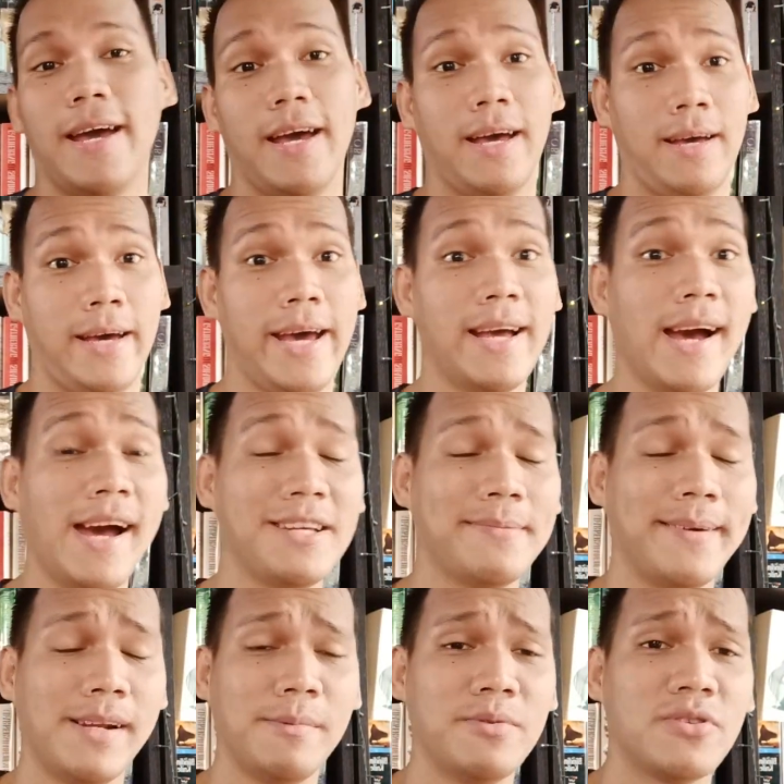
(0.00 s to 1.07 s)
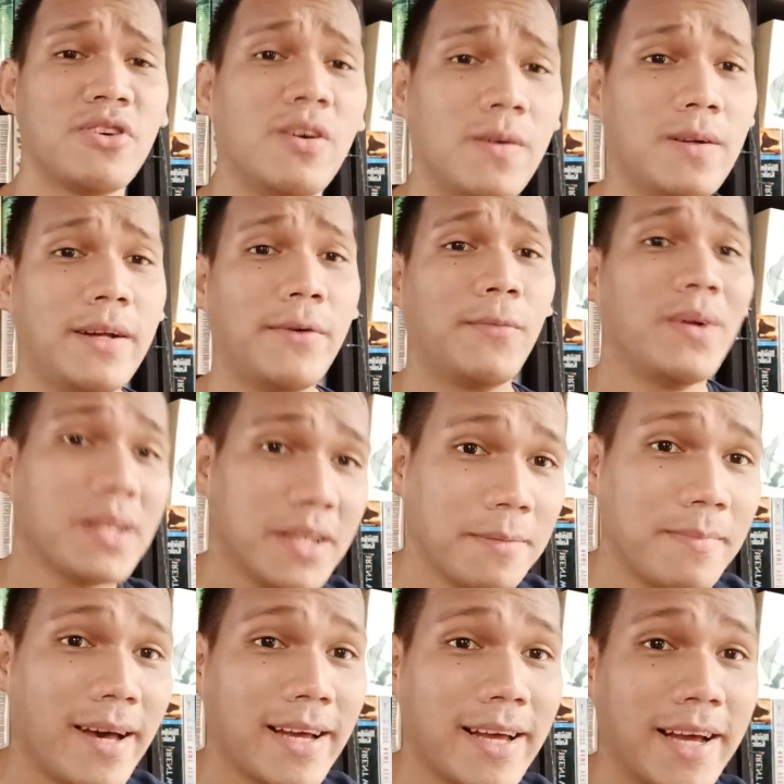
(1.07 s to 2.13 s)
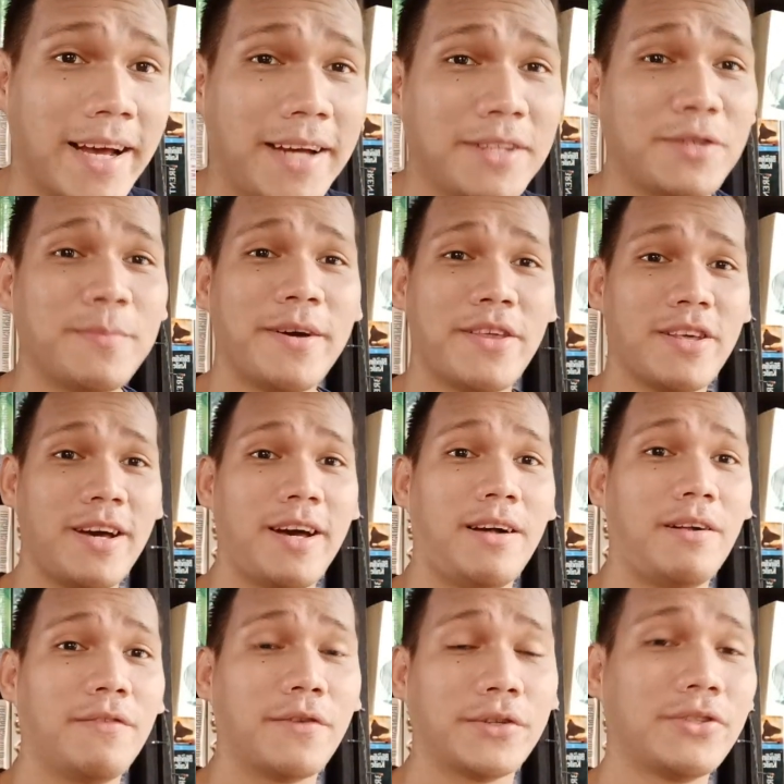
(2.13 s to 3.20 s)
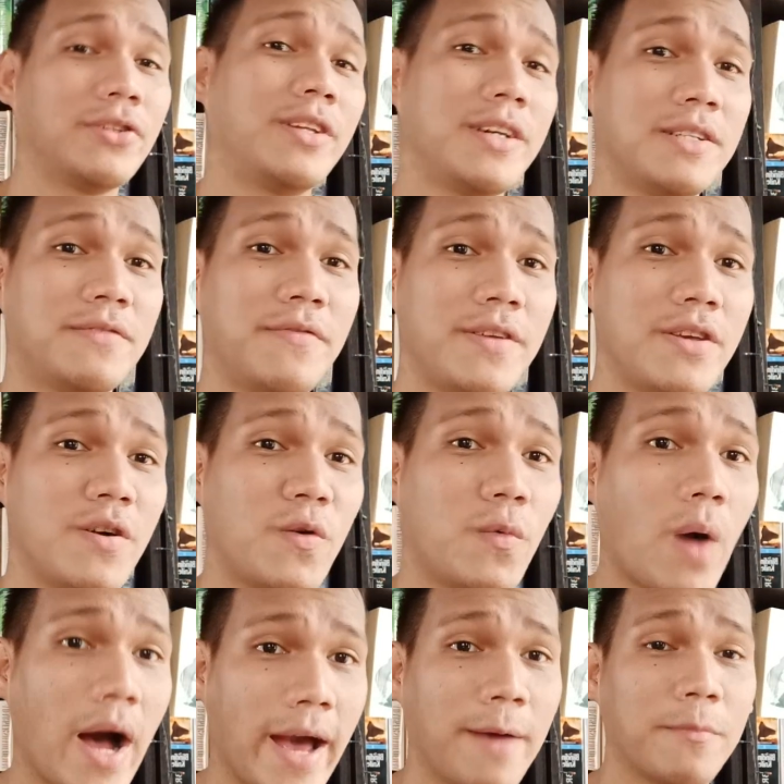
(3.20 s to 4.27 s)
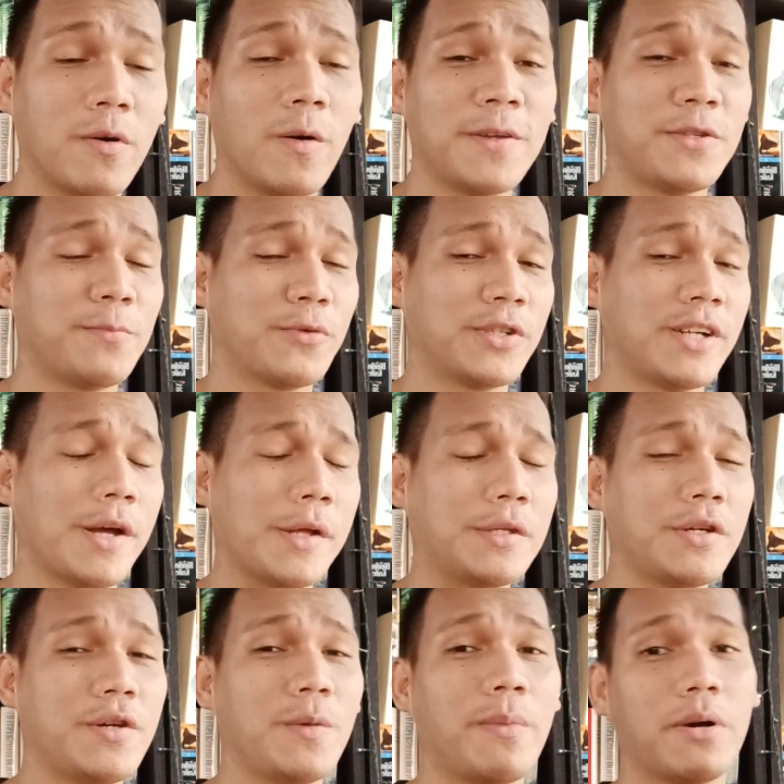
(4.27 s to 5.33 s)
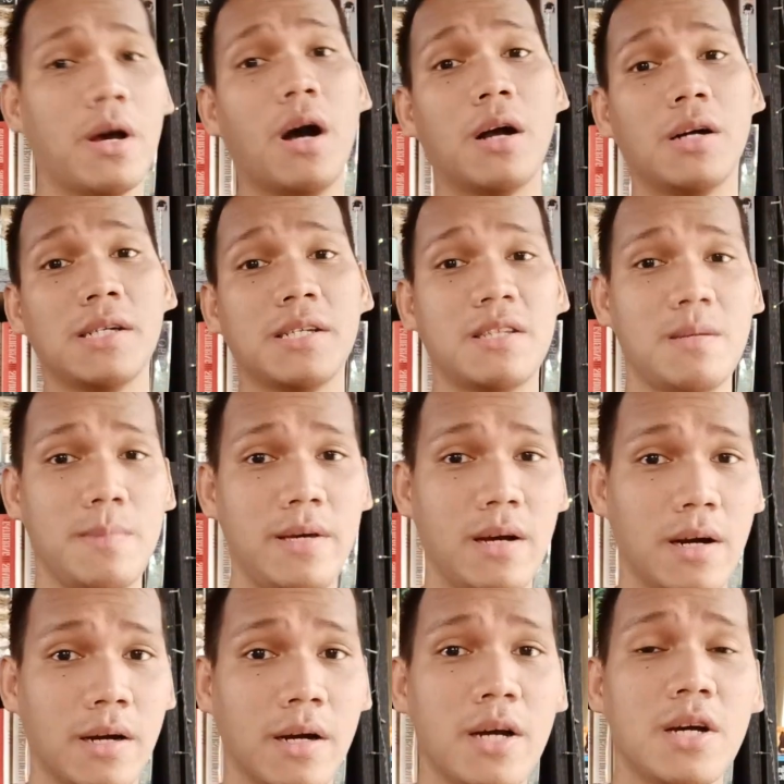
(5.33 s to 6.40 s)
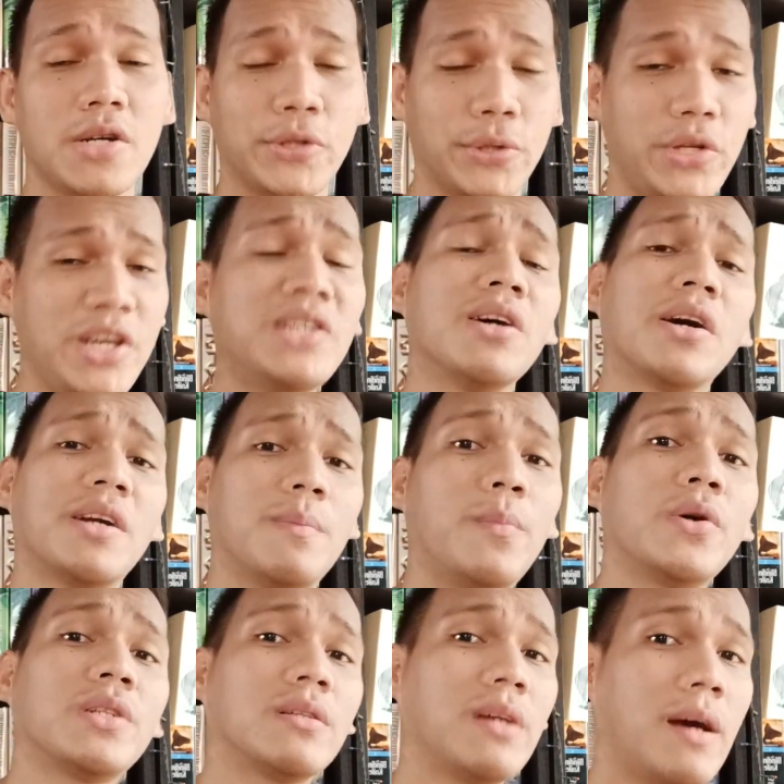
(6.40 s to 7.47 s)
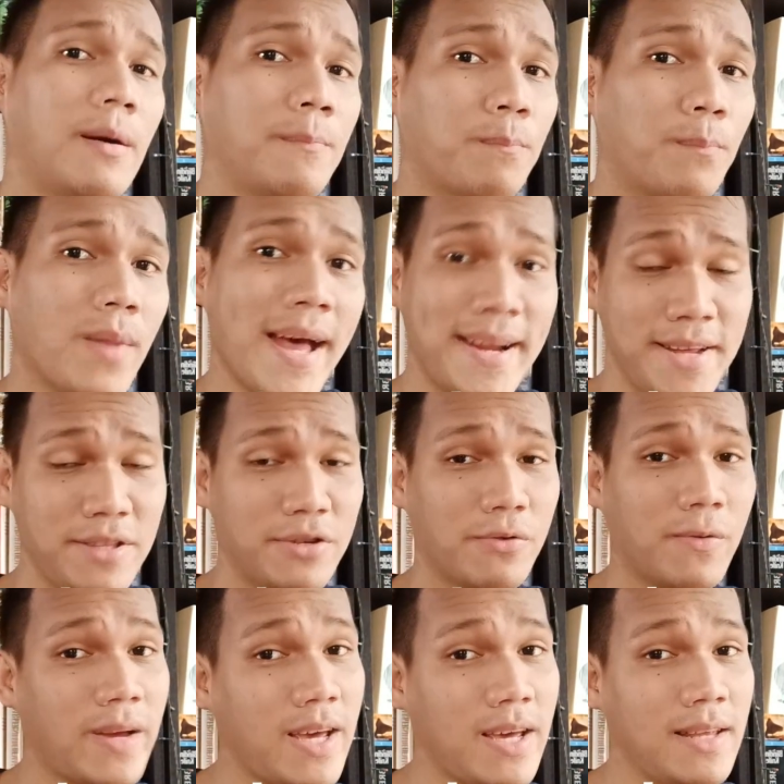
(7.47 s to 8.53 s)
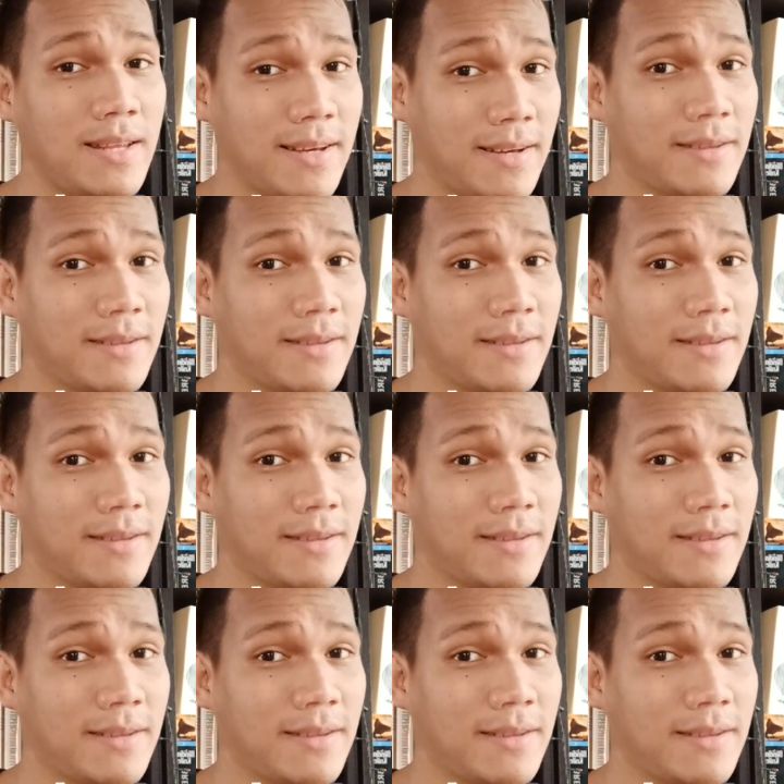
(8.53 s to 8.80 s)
Hey guys, my name is Joe and welcome back again to my channel. For today's video, I am going to present to you my August TBR. So these are the books that I'm planning to read.